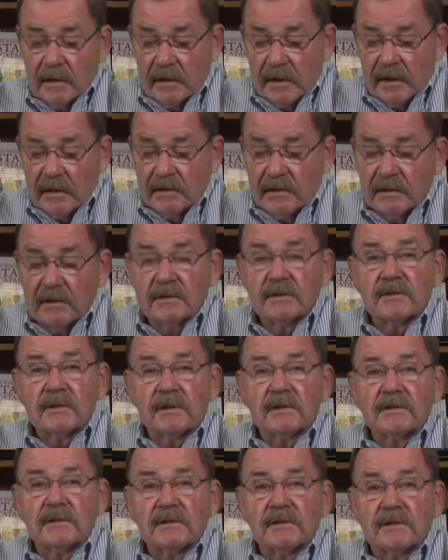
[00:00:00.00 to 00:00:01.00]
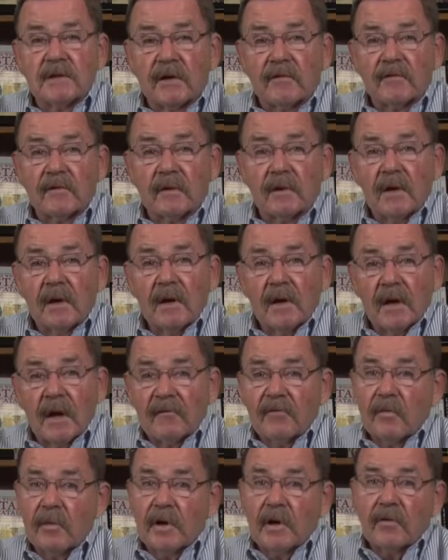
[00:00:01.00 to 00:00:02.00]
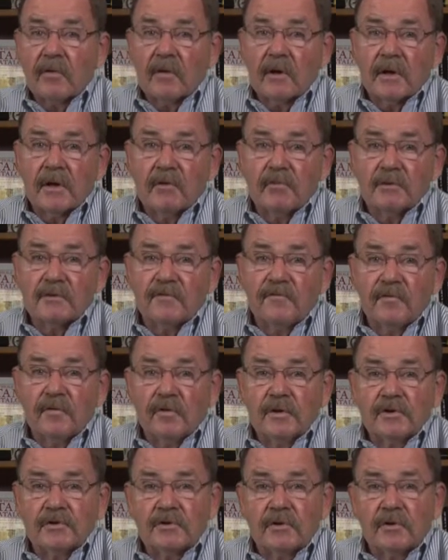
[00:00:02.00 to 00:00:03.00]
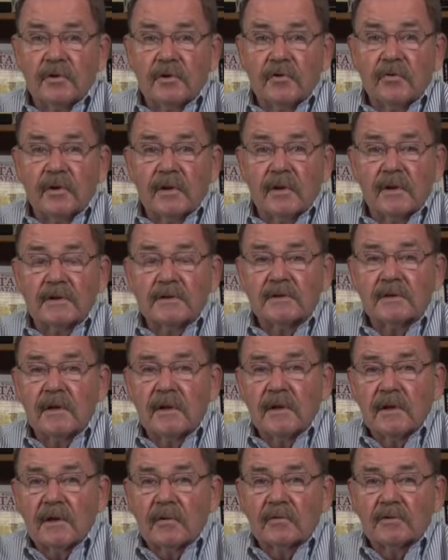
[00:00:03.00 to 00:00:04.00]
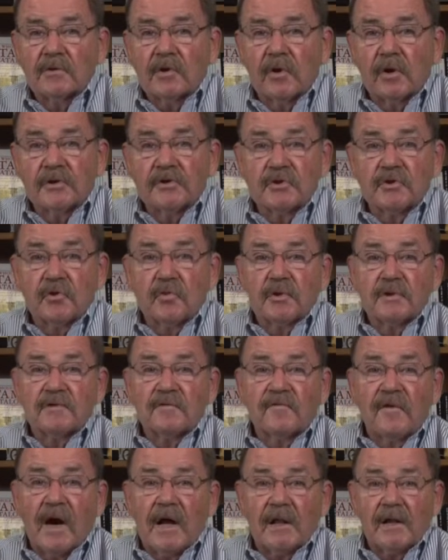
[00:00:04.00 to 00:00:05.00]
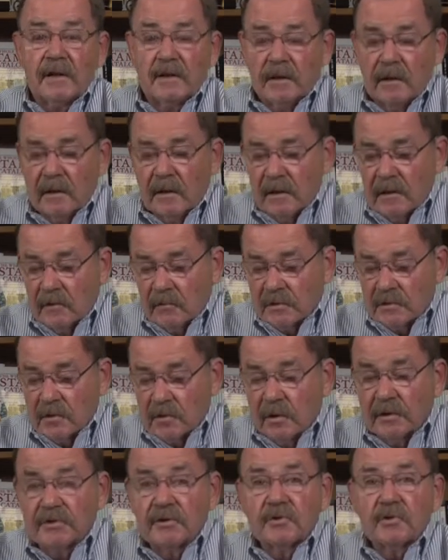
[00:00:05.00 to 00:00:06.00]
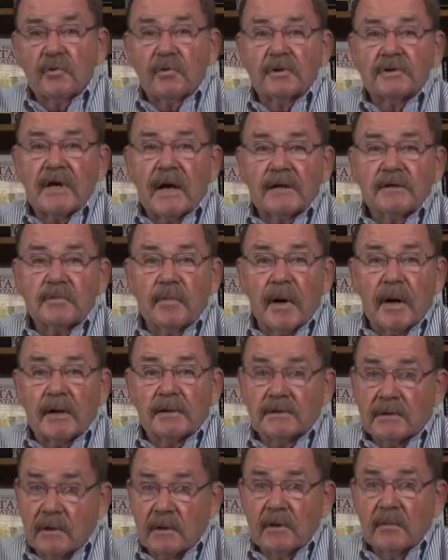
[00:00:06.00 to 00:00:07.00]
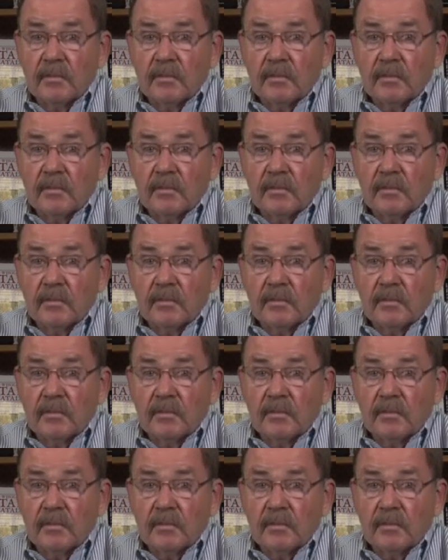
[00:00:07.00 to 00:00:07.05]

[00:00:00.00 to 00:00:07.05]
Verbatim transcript: in 1867. Everybody thought he was foolish in doing this. It was called Seward's Folly. It was called Seward's Icebox.